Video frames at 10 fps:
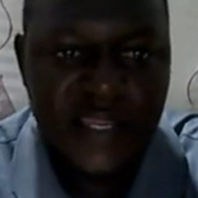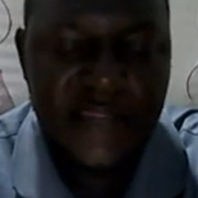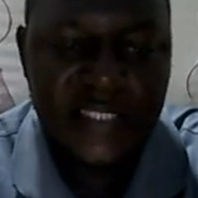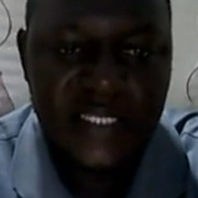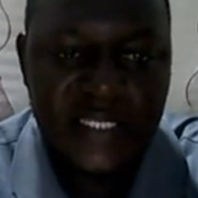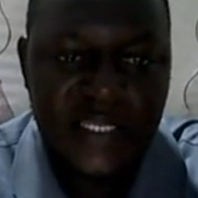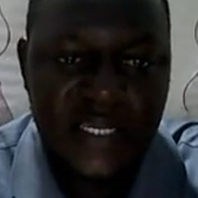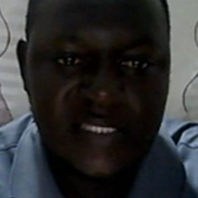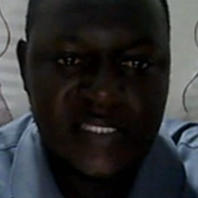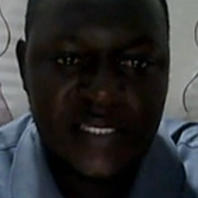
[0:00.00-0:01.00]
They are telling
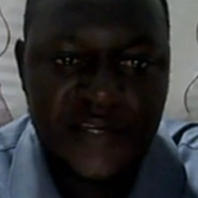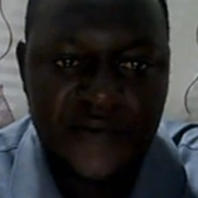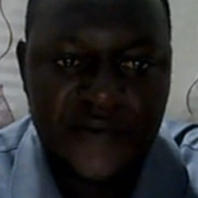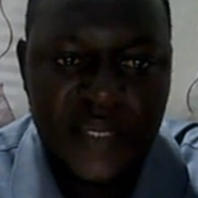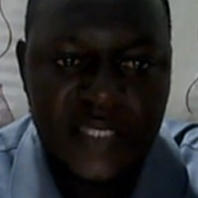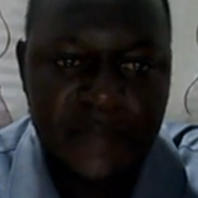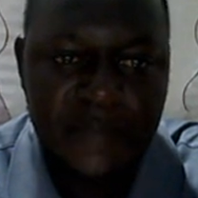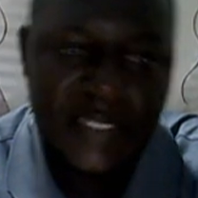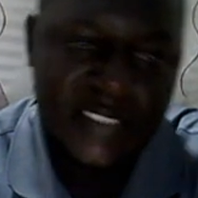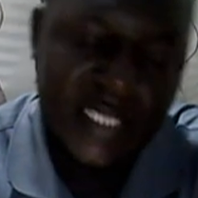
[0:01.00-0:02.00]
us that required
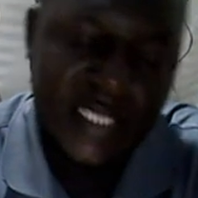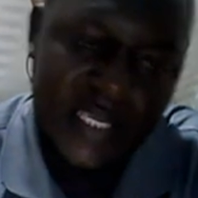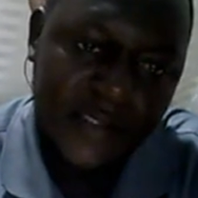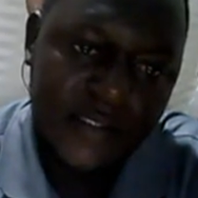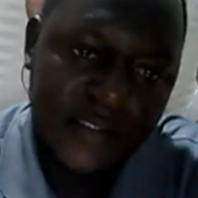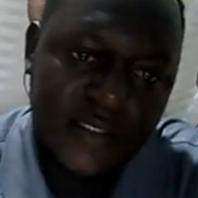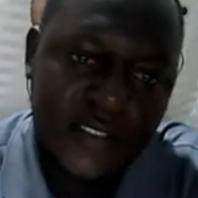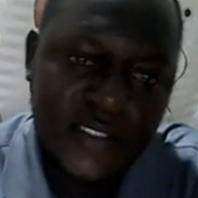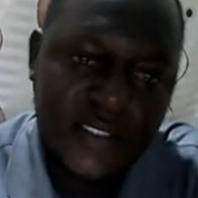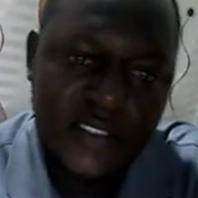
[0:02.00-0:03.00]
part A
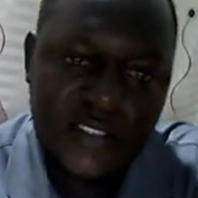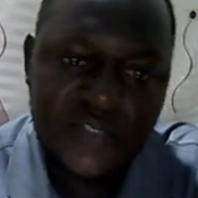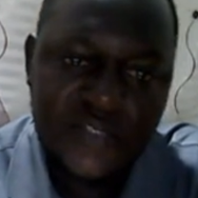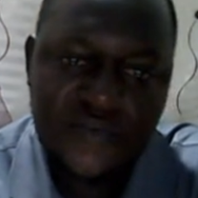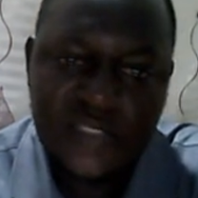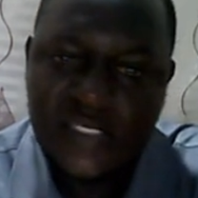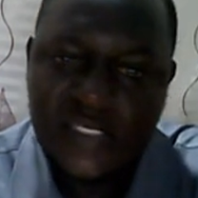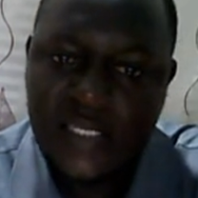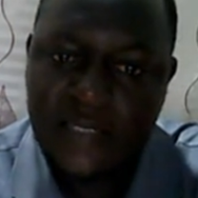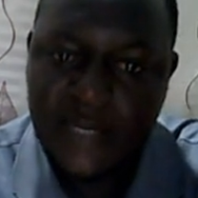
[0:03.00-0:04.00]
is to use a
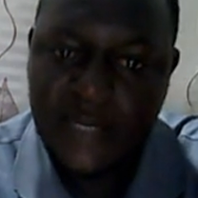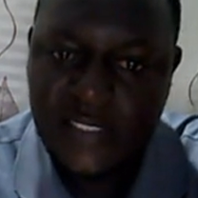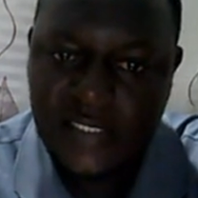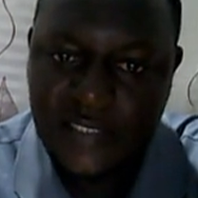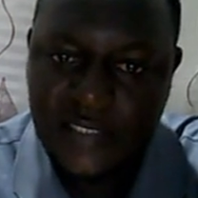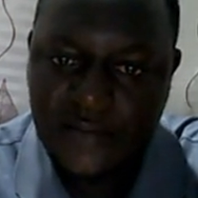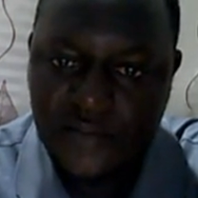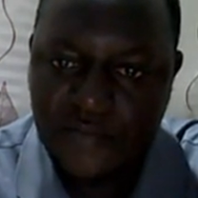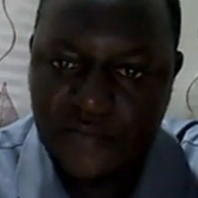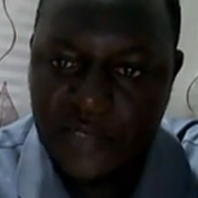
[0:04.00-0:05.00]
slide master
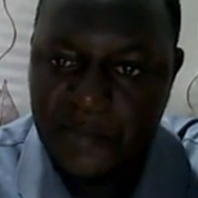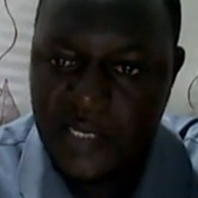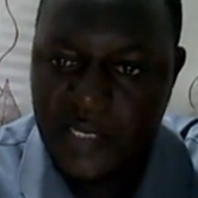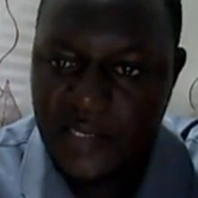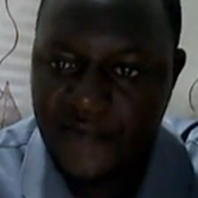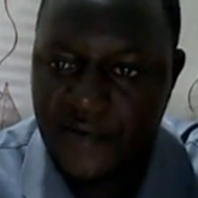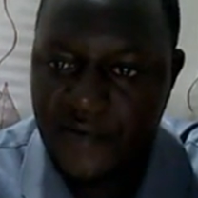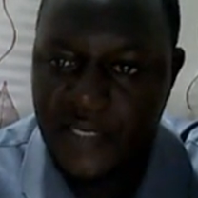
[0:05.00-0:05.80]
to prepare the following